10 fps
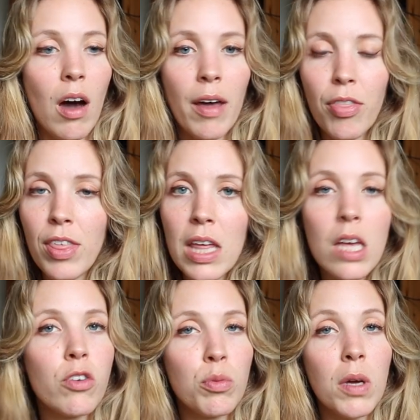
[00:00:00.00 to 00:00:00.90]
I
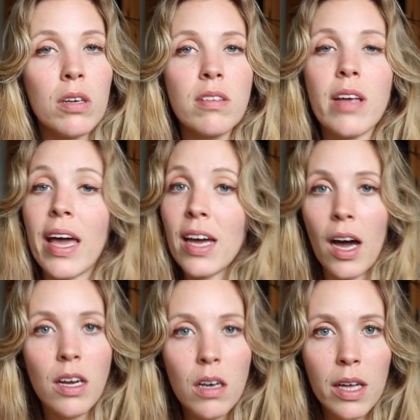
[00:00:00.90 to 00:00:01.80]
think, to be honest, I
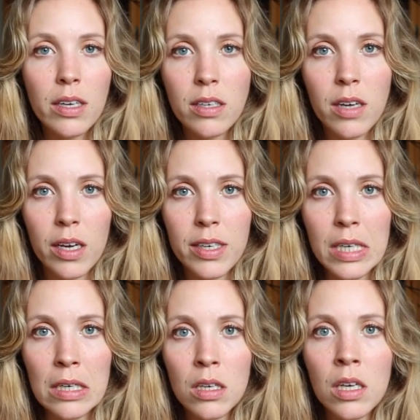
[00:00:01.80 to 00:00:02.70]
kind of liked the
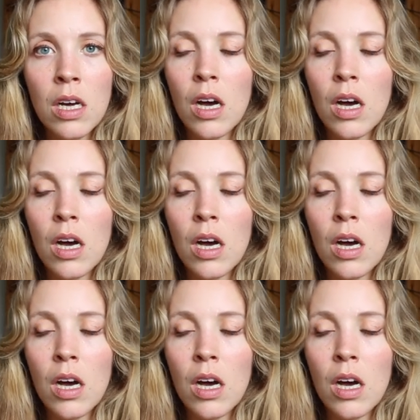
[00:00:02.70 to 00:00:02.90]
idea.